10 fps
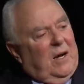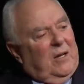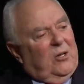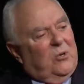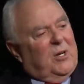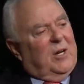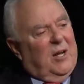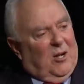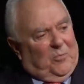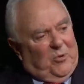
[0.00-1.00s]
You can
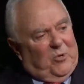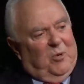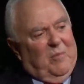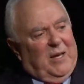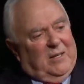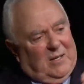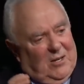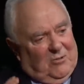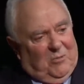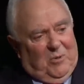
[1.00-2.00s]
help, you can make a
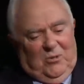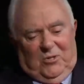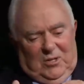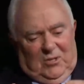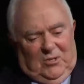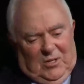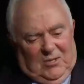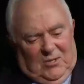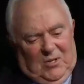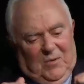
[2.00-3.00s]
contribution, is
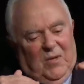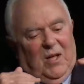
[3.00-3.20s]
Johnson's term.